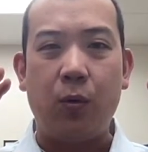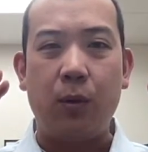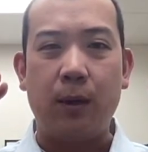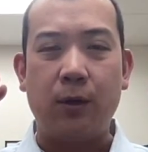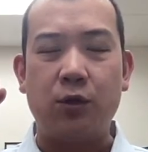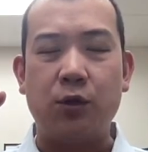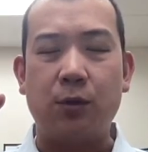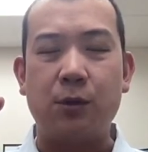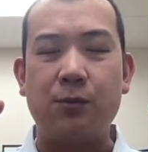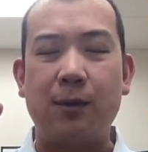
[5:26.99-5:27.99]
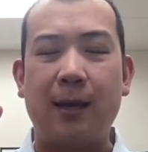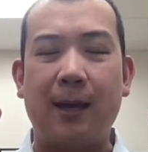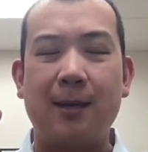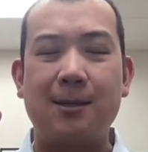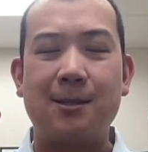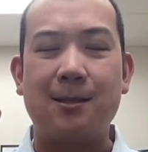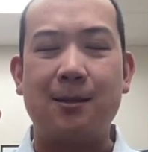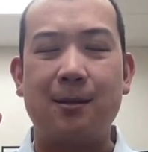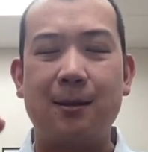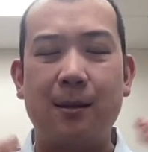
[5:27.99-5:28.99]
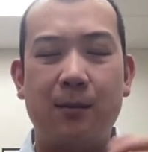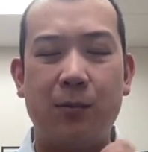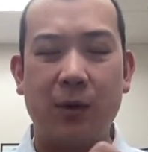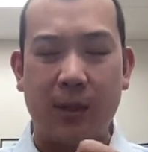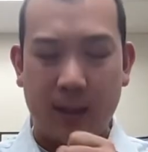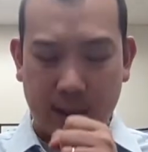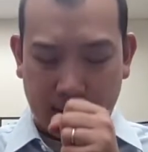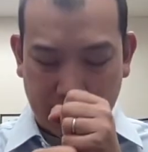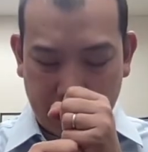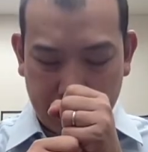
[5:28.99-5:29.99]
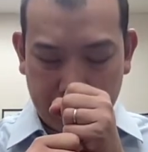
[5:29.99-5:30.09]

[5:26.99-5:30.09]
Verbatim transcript: Let your shoulders relax. Breathe in again.